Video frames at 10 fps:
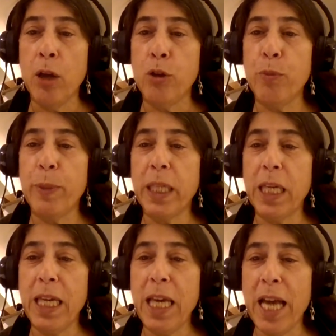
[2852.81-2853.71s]
to have been a
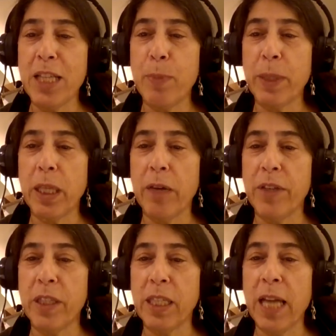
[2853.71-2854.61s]
key aspect of the
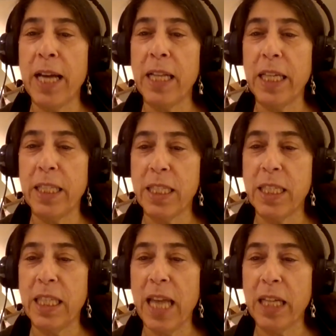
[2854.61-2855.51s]
denial and
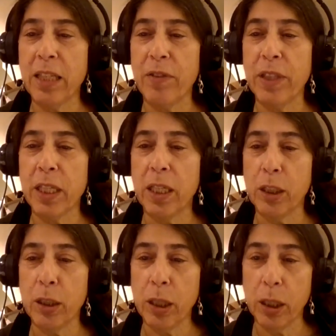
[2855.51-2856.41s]
deceit active in the
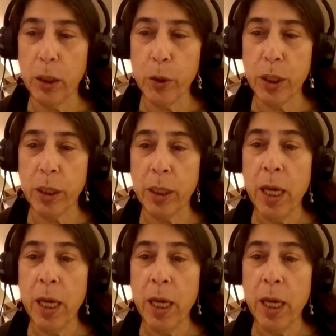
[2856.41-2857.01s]
collusion.